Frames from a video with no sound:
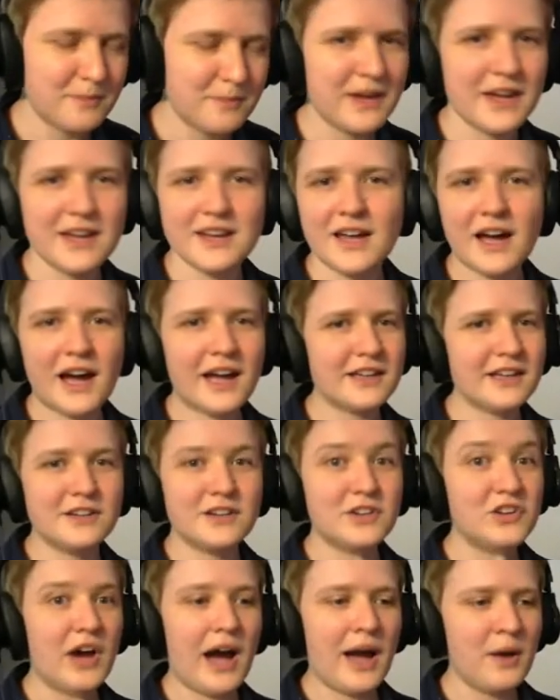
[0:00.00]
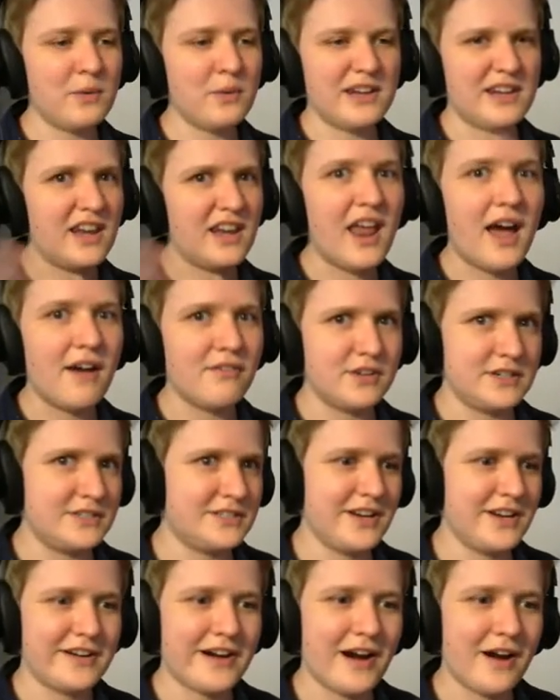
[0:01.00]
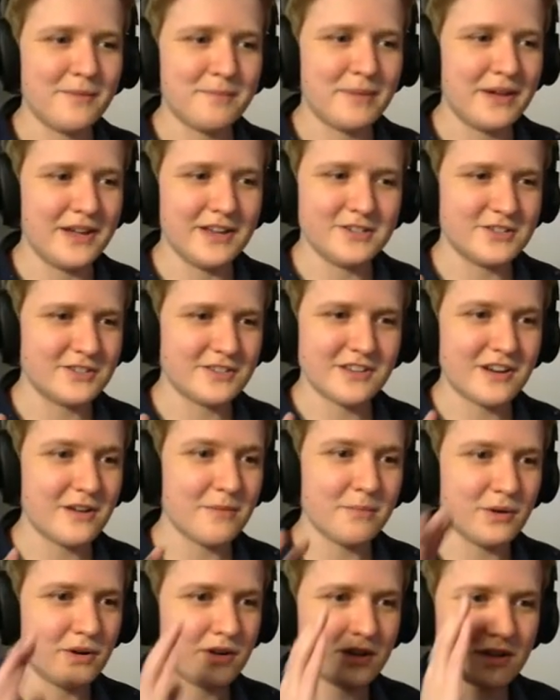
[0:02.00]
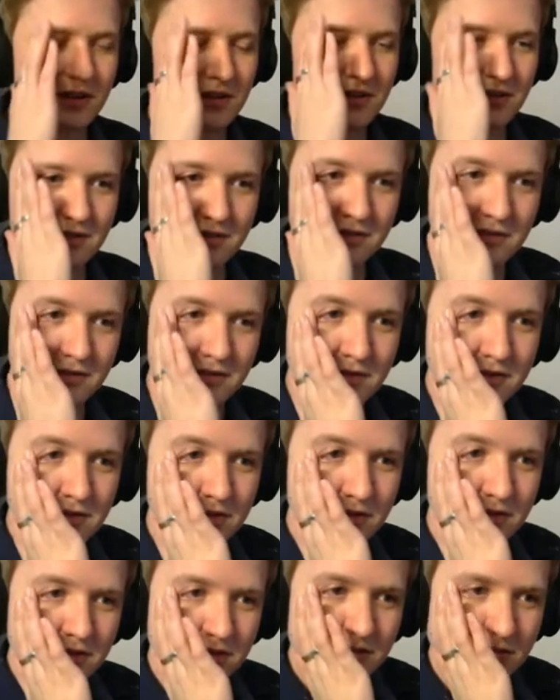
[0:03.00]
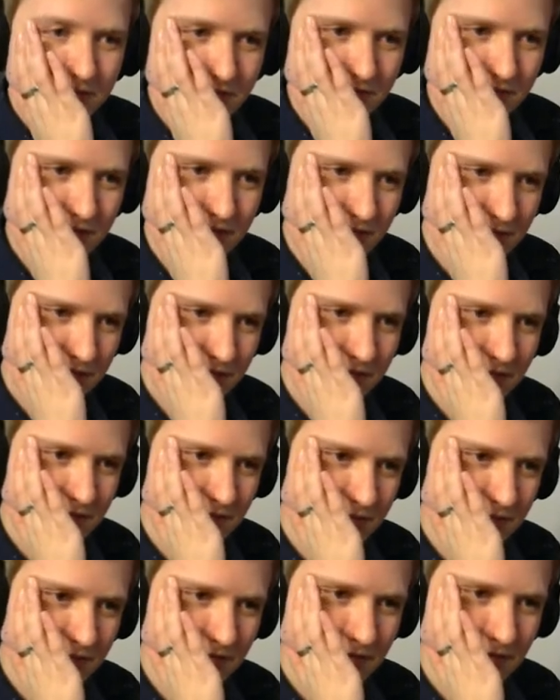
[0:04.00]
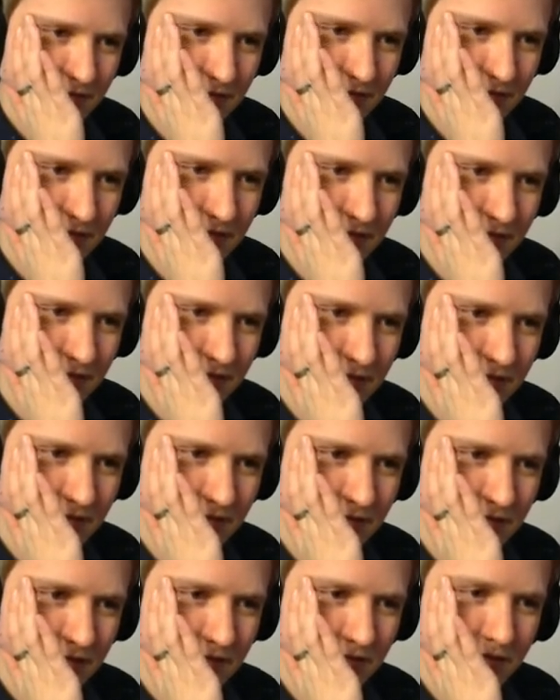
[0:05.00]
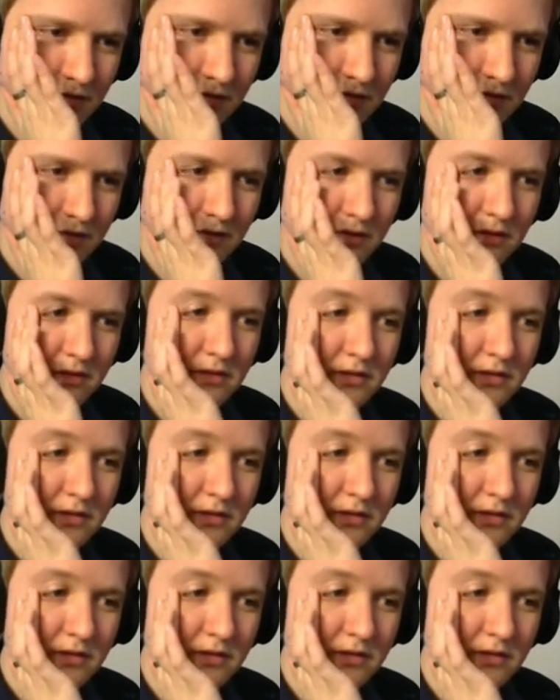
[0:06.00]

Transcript: Man, I I would never tear out pages in a book. alive in the imagination of the person who heard the story.